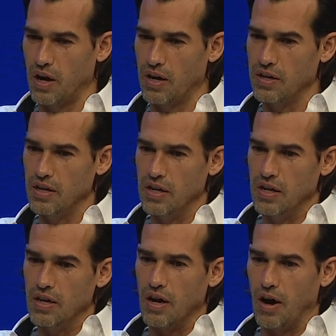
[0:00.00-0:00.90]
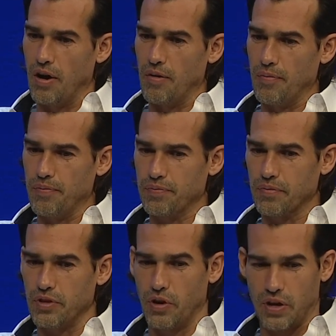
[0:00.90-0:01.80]
on.
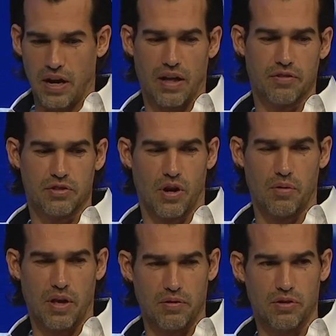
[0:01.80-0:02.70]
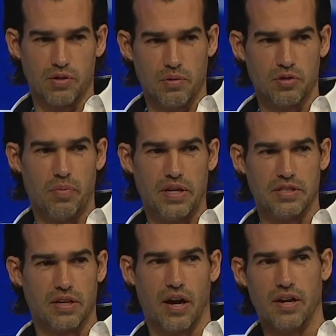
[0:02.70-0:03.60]
You know, you kind of have to start with some of those
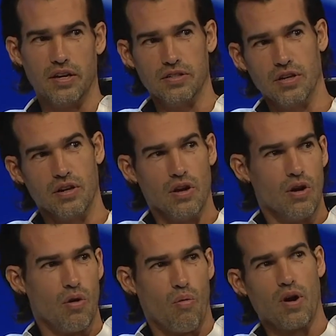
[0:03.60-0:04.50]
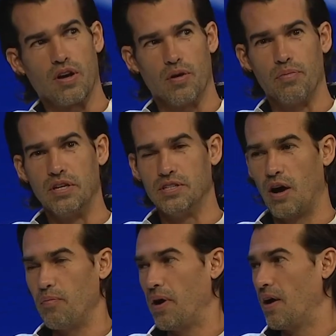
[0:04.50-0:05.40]
basic ideas that one company's
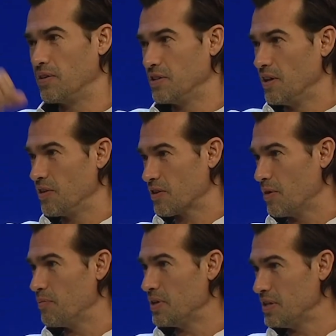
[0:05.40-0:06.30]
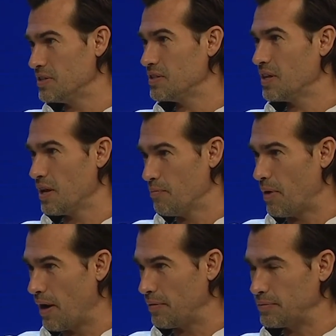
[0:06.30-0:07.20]
outbound is another company's
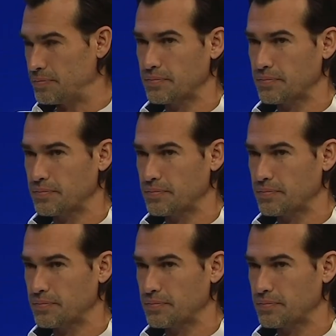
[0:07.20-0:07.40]
inbound.